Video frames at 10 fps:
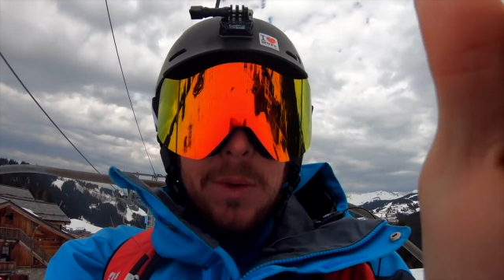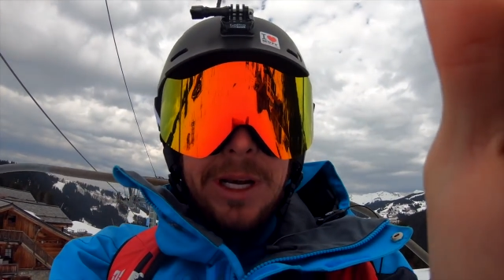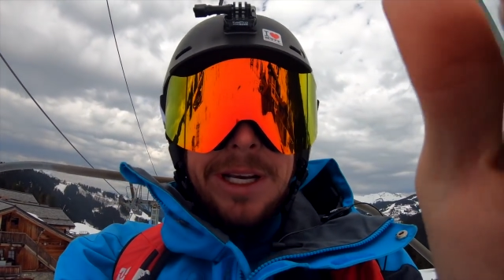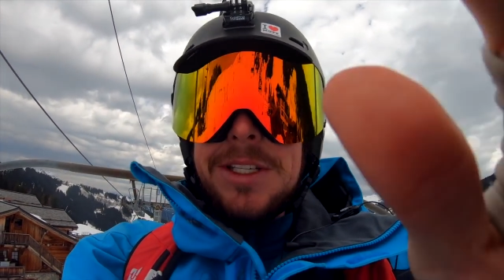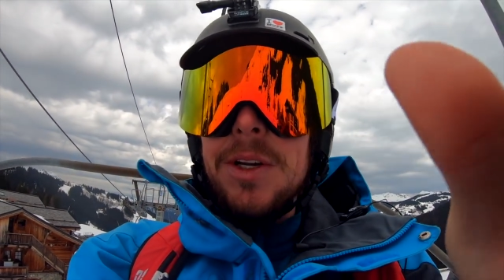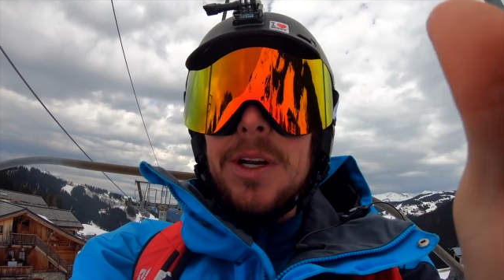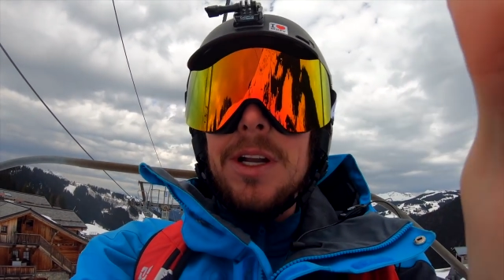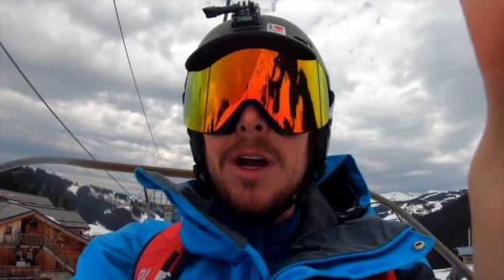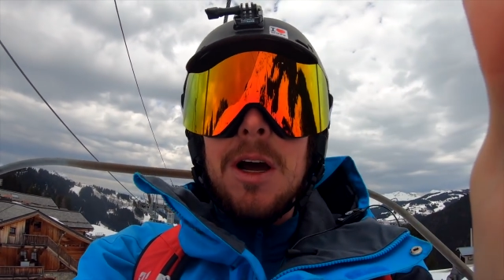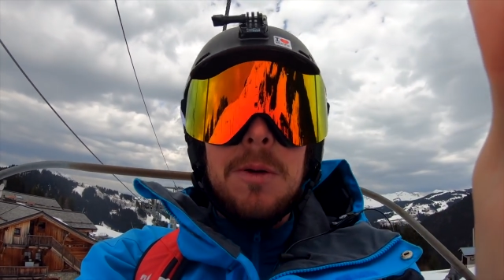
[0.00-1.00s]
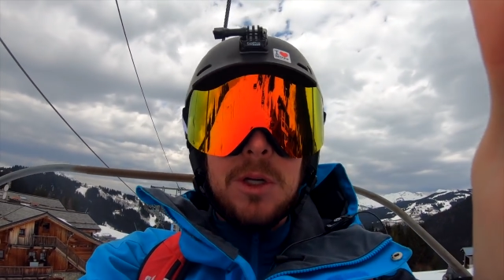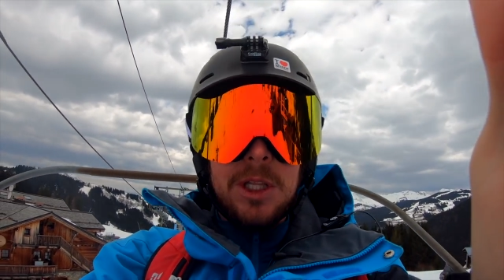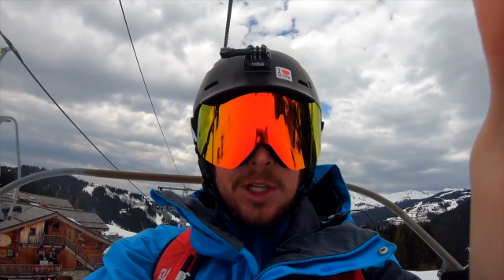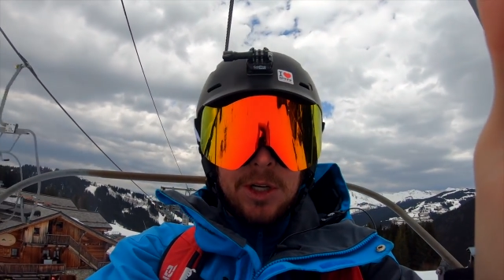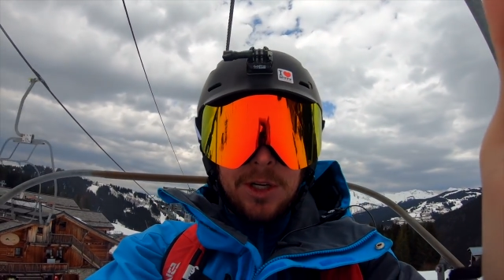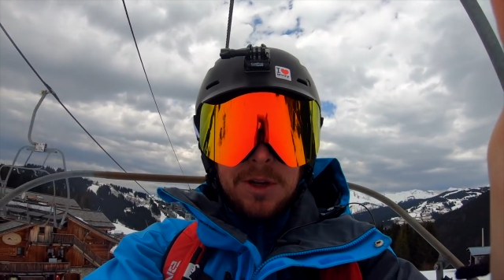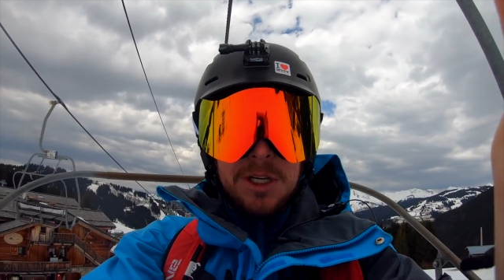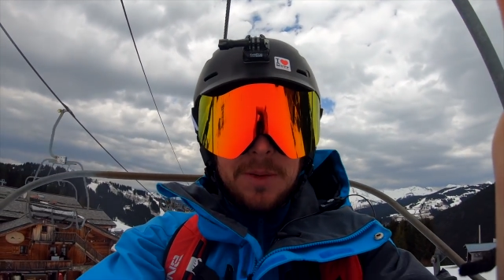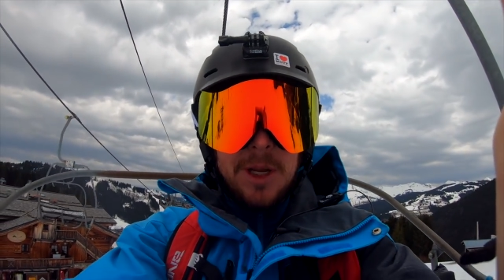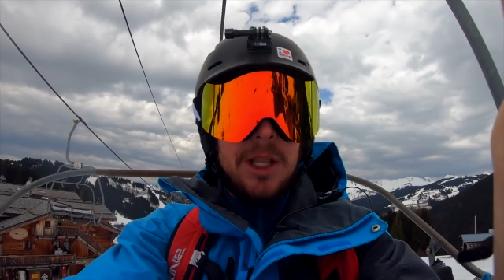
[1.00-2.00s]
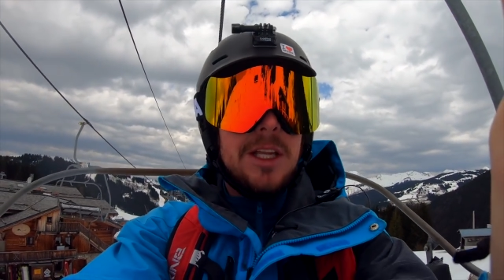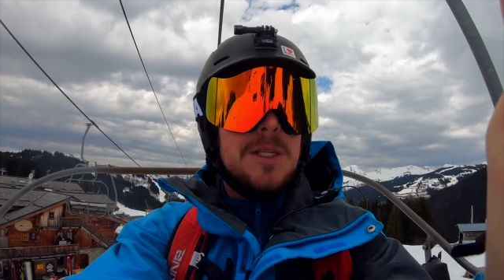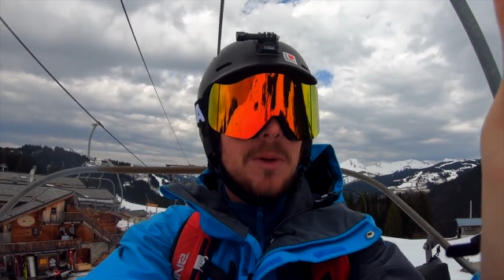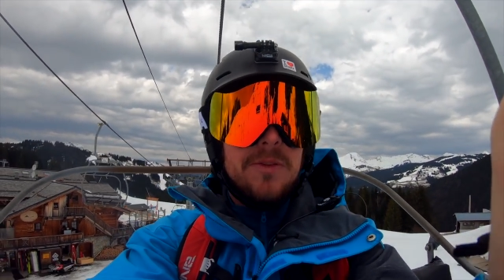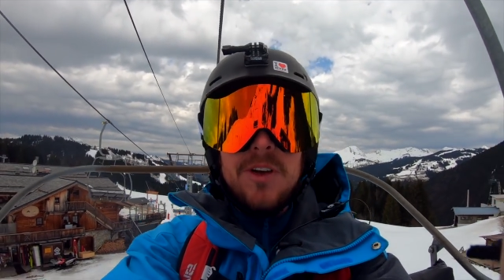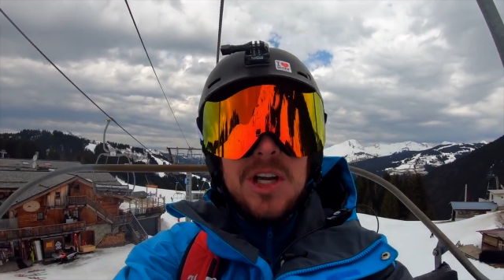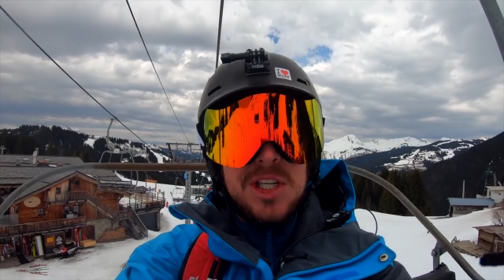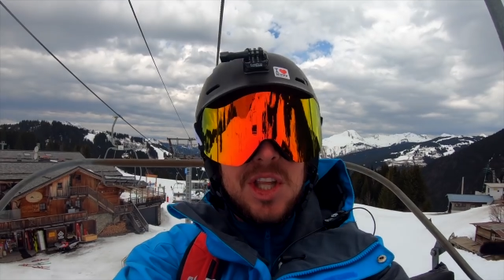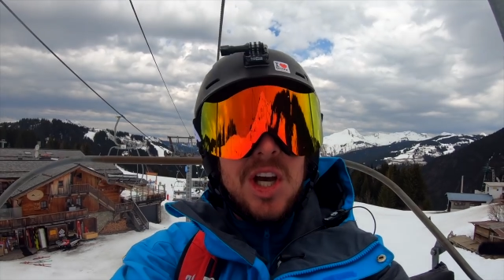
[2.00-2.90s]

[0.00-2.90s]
Windy, so I don't know how good the audio is going to be on this, but first